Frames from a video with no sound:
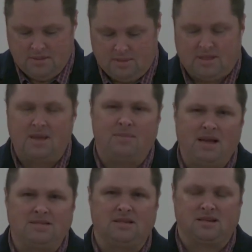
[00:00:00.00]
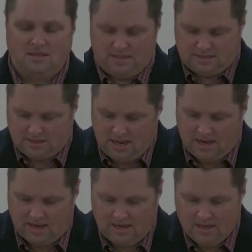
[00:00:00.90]
But they basically
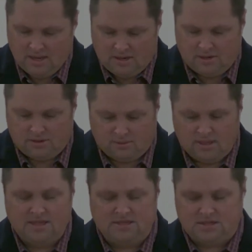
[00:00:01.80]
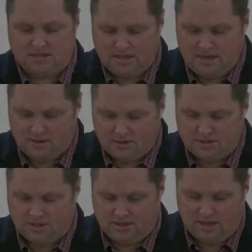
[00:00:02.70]
say to the religious
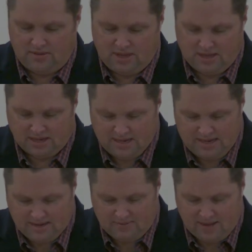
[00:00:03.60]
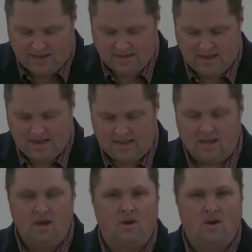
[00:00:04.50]
leaders and, and the elite of that day,